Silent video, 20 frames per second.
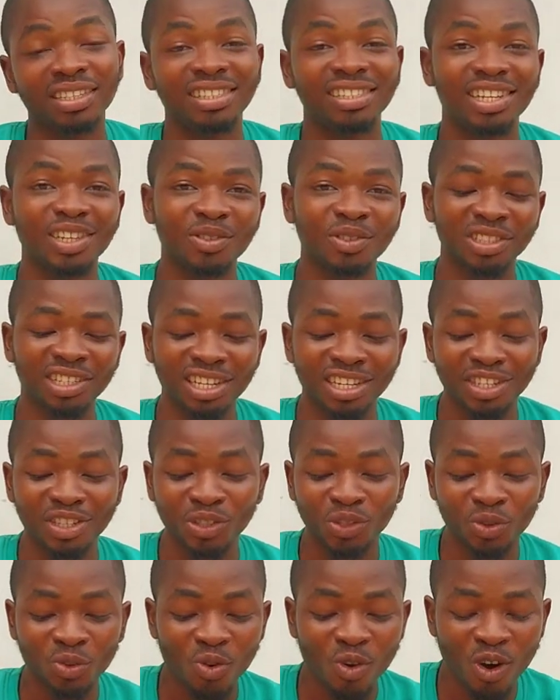Next question is,
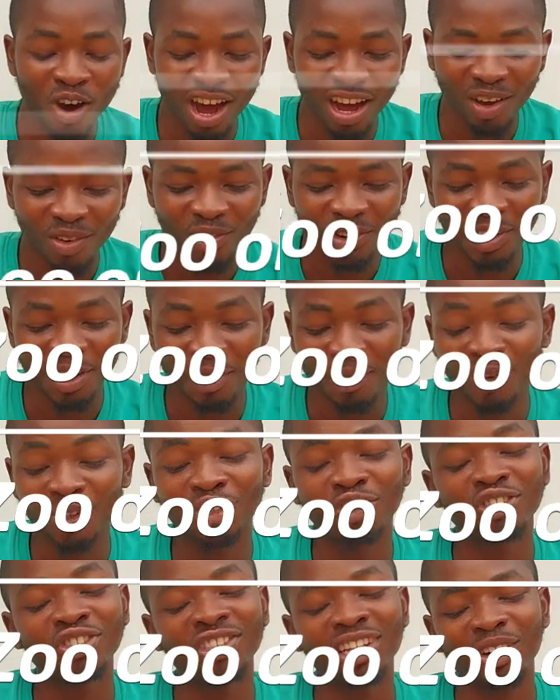zoo or aquarium? I'm going
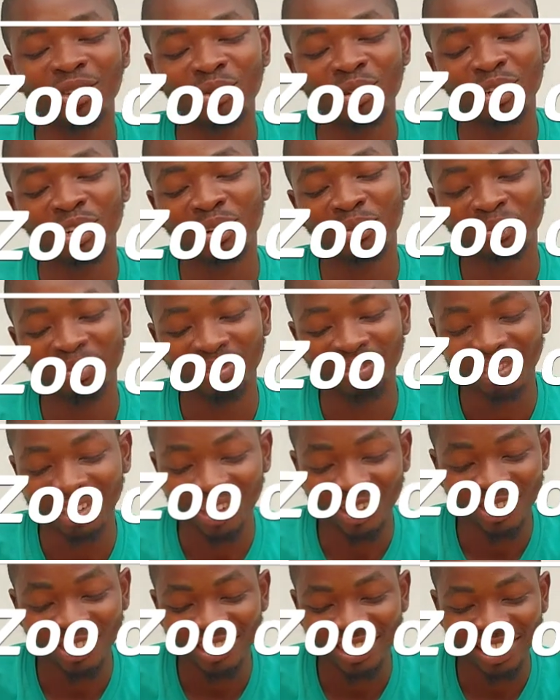to choose aquarium
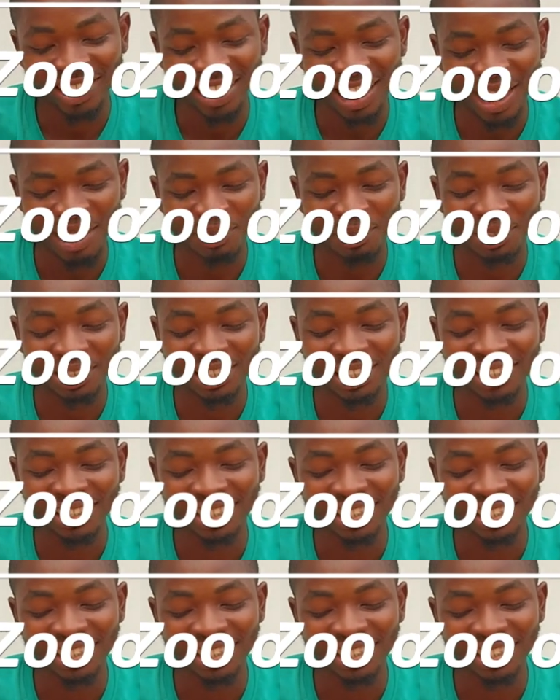100 times.